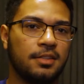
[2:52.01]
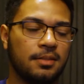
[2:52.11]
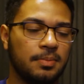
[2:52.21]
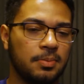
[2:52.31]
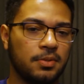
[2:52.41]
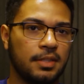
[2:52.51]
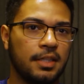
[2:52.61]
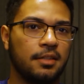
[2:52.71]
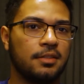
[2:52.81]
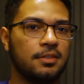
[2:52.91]
to the people
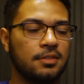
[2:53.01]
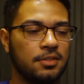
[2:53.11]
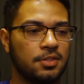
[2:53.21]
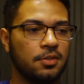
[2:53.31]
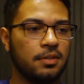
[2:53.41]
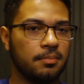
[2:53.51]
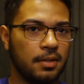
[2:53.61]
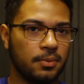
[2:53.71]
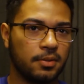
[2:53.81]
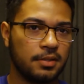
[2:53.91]
there and show them
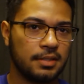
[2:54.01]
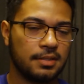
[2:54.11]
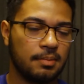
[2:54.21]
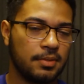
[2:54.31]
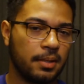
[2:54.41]
my world at the same